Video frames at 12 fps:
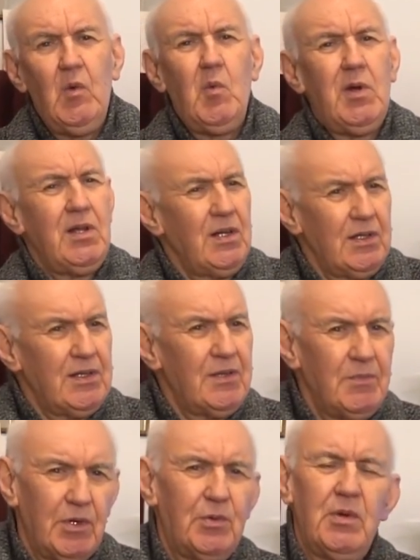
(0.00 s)
Well,
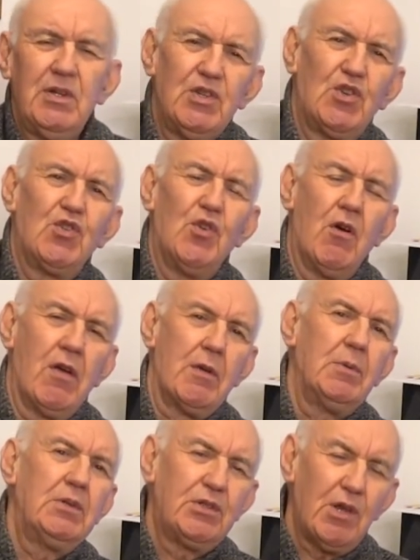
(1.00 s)
I'm not quite sure I
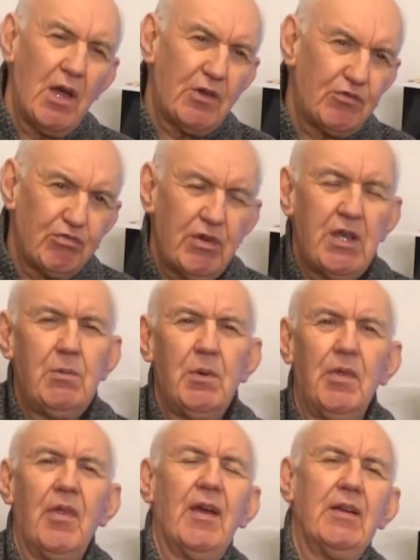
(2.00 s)
would agree
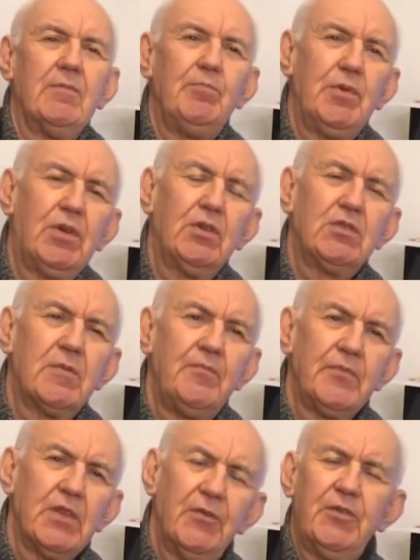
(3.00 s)
with that because,
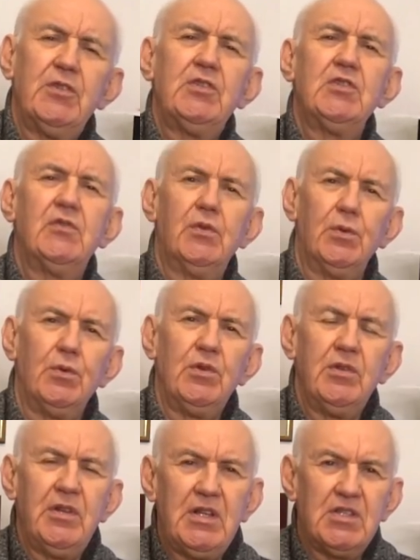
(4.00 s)
first of all,
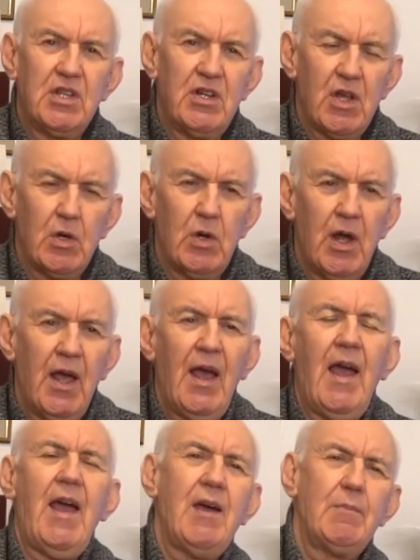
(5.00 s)
you need to know
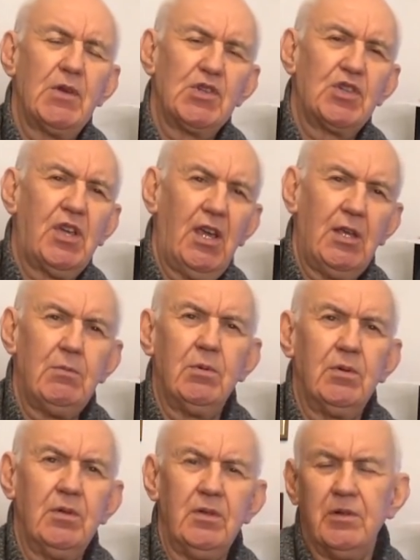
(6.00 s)
how much
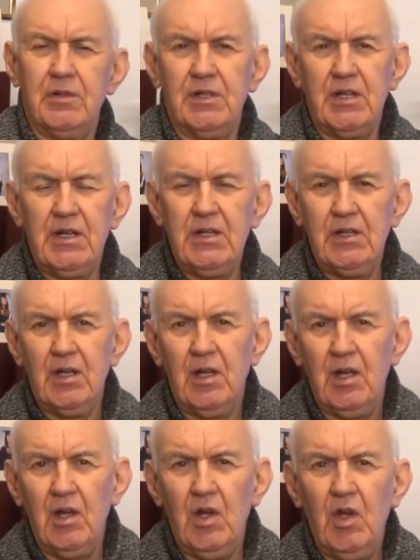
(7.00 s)
cable you need
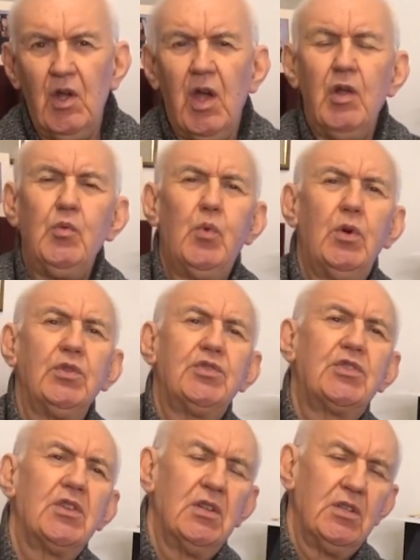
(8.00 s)
and
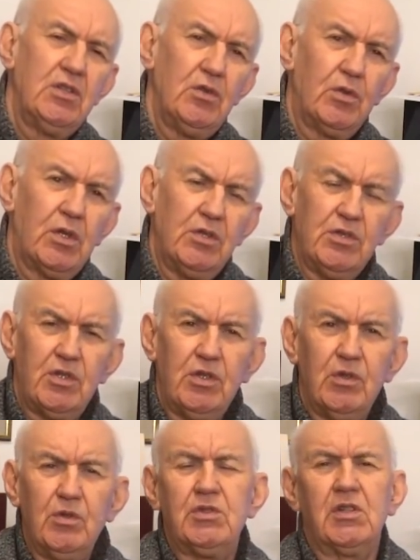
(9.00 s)
what you're going to
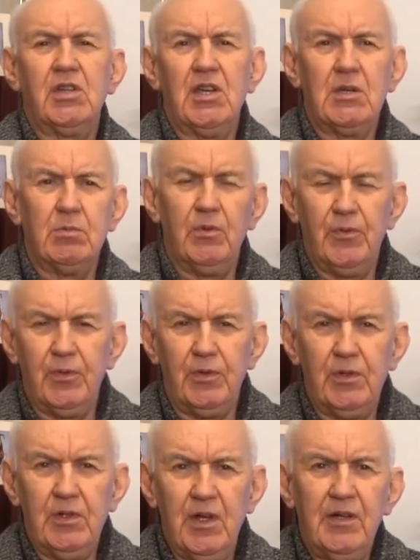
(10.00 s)
use the cable
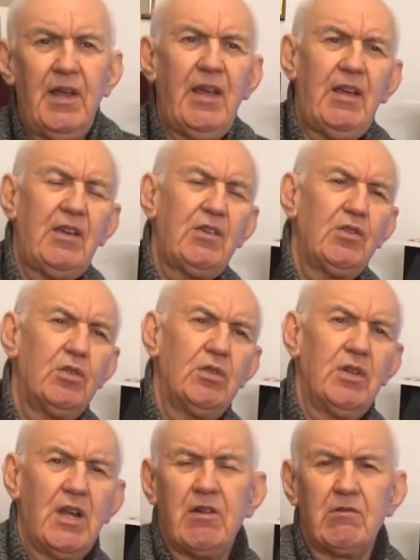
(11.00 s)
for and how
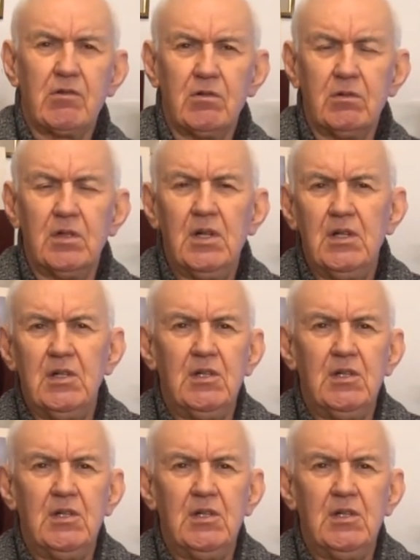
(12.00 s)
your aerial